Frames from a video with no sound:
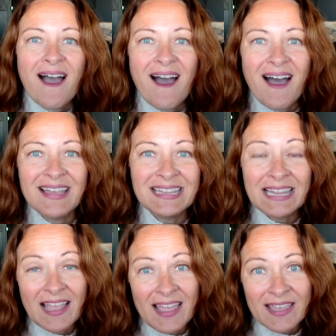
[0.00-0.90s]

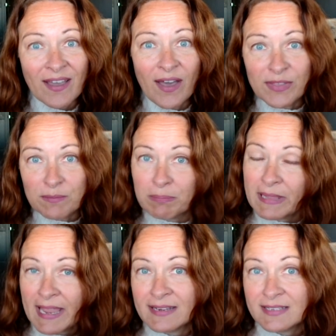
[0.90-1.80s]
Unlike other
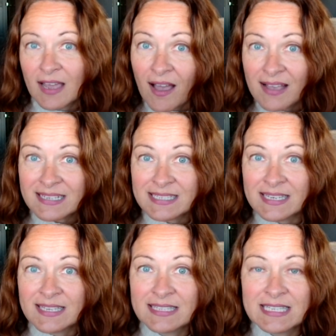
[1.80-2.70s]
plant
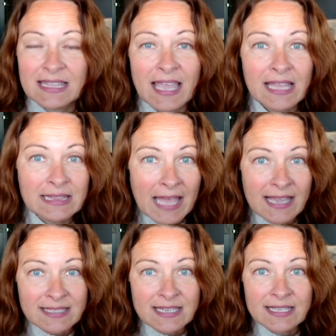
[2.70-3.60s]
toxins like
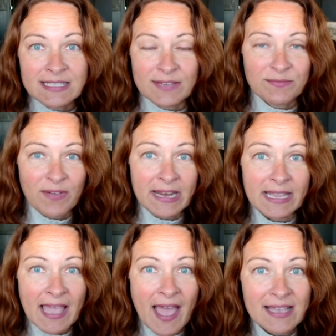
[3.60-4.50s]
lectins and
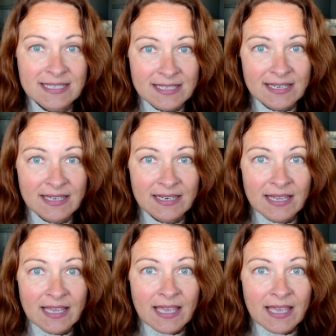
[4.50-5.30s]
phytic acid,